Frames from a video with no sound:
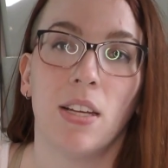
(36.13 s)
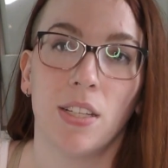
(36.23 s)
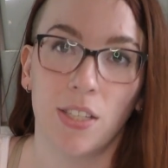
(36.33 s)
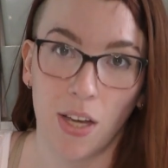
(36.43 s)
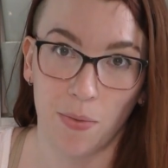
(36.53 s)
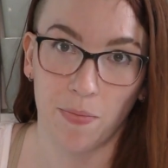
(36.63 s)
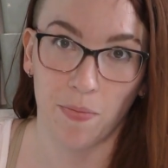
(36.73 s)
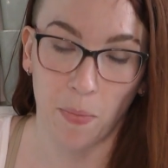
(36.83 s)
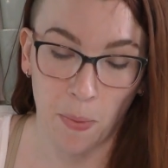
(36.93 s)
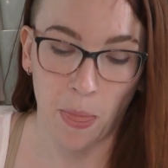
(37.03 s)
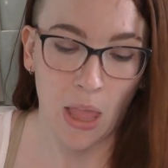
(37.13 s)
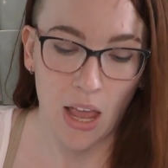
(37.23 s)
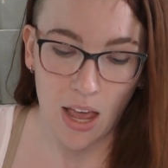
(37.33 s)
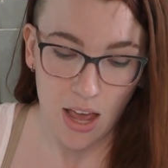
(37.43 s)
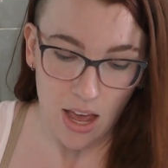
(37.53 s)
So,
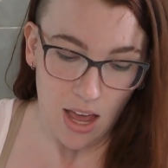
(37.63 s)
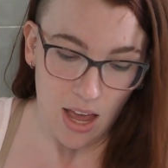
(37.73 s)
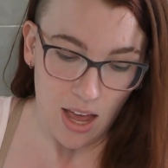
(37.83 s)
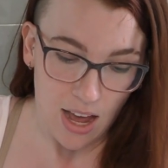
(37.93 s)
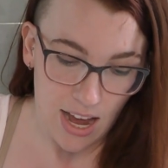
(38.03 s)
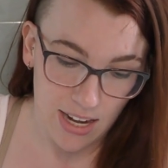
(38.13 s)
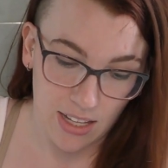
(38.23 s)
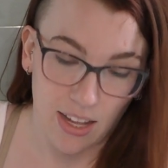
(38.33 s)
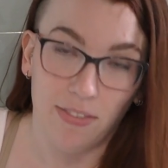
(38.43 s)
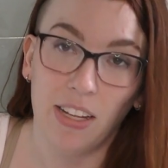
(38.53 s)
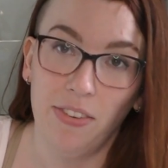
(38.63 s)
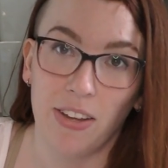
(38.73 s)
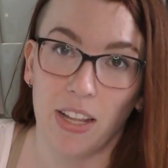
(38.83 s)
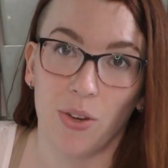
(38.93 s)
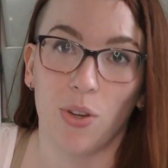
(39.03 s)
I had a lovely
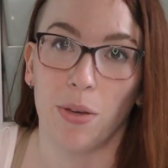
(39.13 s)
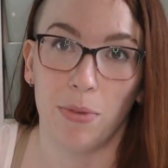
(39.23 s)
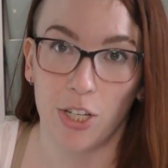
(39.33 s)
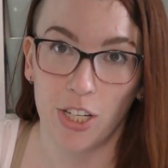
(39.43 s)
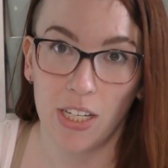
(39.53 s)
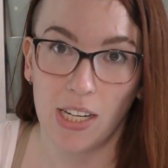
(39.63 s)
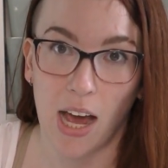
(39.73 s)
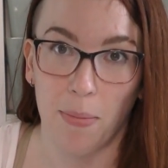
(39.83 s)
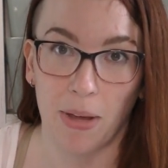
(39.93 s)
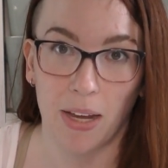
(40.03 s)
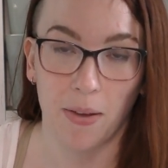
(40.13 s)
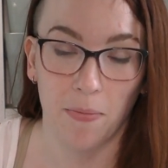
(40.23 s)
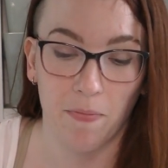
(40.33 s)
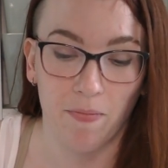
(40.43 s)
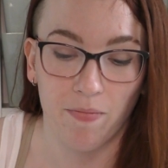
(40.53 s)
fellow commission a topic
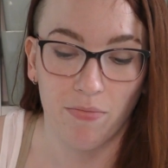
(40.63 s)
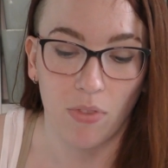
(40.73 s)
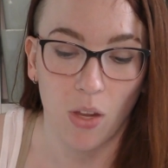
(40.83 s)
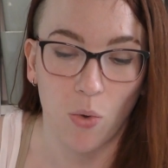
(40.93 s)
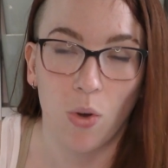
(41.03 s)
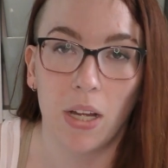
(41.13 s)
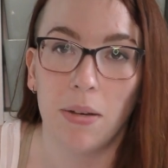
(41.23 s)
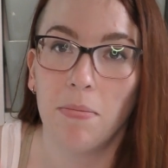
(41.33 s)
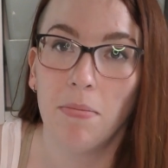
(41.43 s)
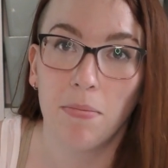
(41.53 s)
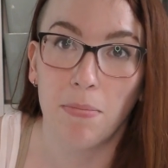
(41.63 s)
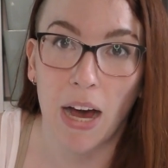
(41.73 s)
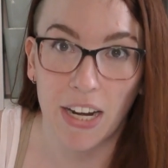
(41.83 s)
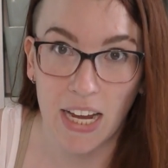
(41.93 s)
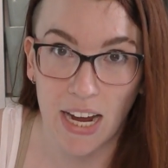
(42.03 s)
on
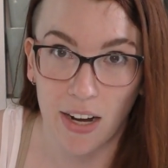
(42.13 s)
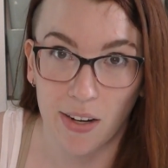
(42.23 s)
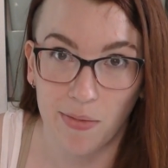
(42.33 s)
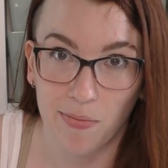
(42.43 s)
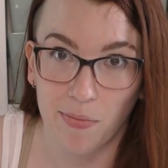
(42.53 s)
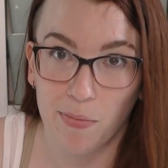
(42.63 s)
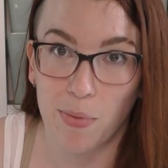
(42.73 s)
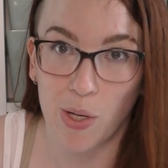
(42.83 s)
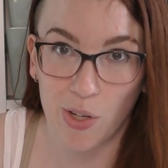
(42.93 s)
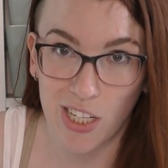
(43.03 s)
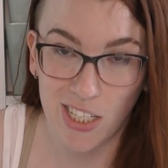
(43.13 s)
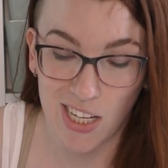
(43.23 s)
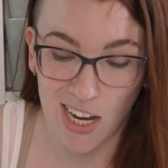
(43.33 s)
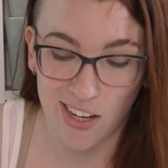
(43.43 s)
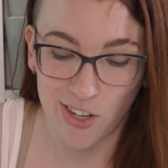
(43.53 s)
body hair, beauty
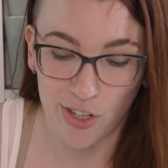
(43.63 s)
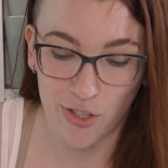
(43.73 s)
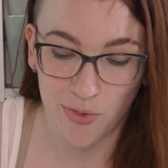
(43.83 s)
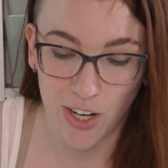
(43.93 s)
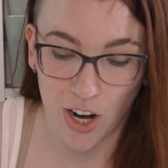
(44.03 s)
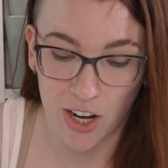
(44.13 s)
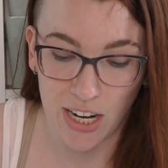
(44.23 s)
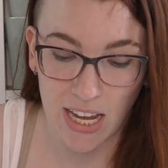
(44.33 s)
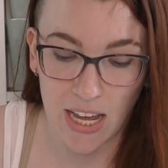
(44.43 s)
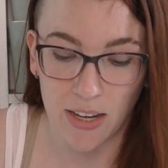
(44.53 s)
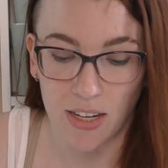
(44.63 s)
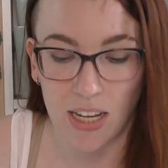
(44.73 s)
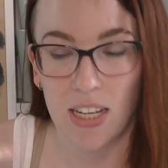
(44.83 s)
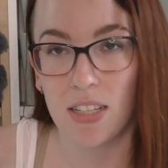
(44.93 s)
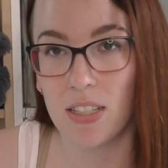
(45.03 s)
standards regarding it,
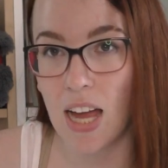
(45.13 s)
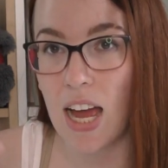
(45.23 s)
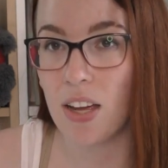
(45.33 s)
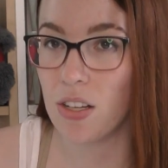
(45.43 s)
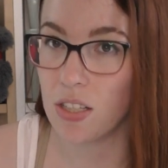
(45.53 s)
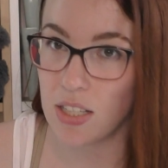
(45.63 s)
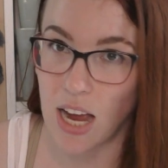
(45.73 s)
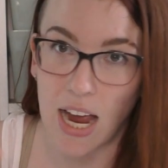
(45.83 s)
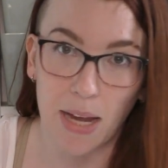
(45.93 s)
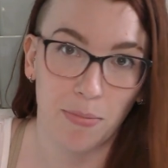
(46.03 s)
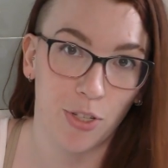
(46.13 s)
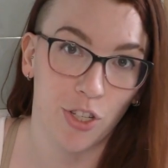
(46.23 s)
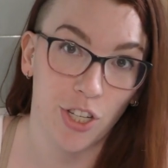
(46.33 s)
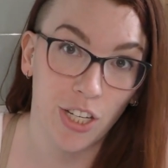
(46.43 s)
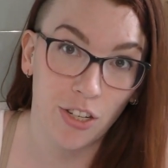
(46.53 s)
styles, types,
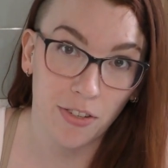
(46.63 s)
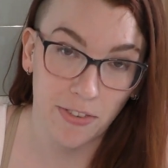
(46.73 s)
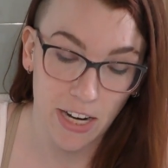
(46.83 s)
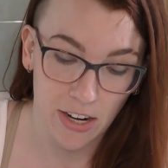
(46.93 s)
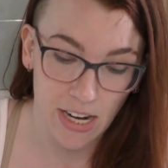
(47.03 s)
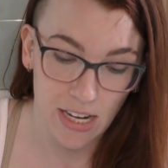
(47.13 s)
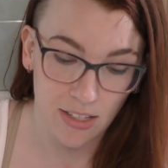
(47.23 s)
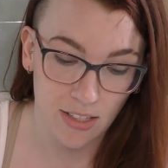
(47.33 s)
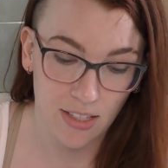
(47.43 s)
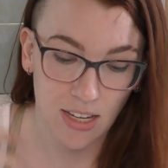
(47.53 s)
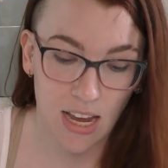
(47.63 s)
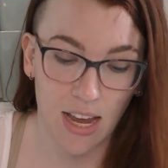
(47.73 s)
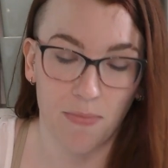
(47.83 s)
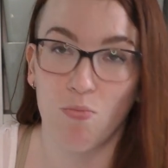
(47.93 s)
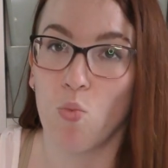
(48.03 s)
gender variants,
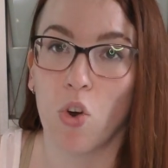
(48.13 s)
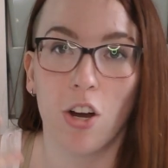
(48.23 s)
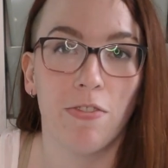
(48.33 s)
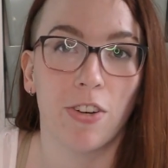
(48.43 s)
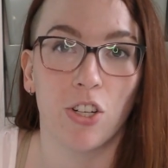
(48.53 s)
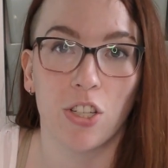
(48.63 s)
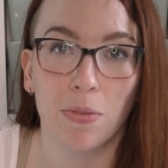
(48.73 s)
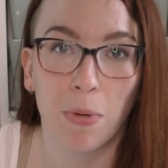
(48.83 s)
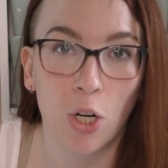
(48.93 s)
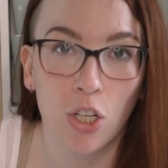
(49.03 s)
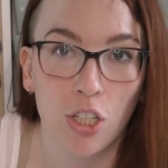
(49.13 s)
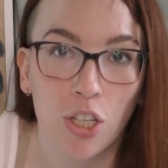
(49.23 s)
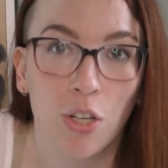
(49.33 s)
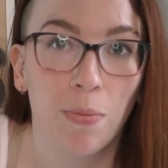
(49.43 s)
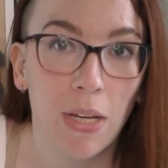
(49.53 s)
work versus
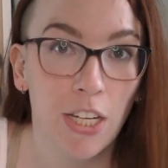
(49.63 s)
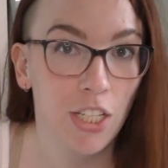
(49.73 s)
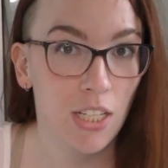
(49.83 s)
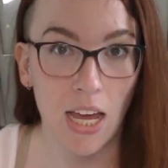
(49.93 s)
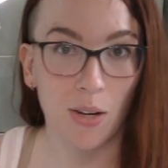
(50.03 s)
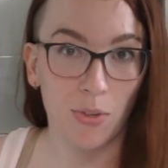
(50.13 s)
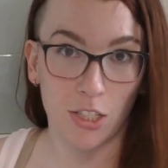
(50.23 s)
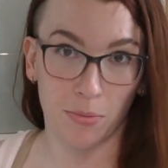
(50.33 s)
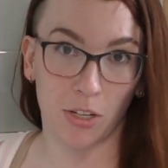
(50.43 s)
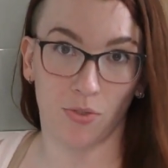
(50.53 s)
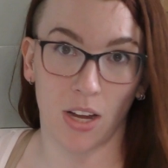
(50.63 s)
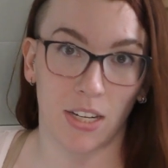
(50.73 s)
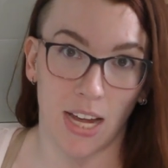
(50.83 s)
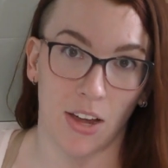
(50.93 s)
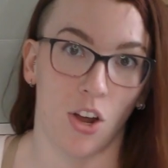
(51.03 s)
personal. He just kind of wants me to
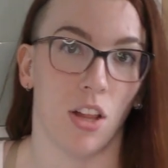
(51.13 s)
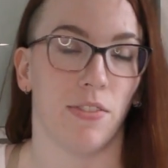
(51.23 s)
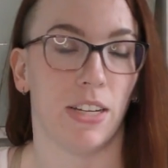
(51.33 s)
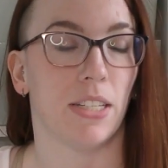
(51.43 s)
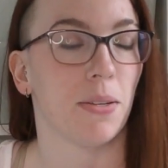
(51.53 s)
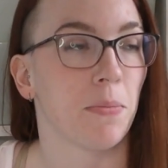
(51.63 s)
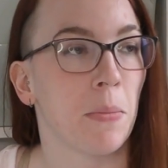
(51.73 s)
run down all of it.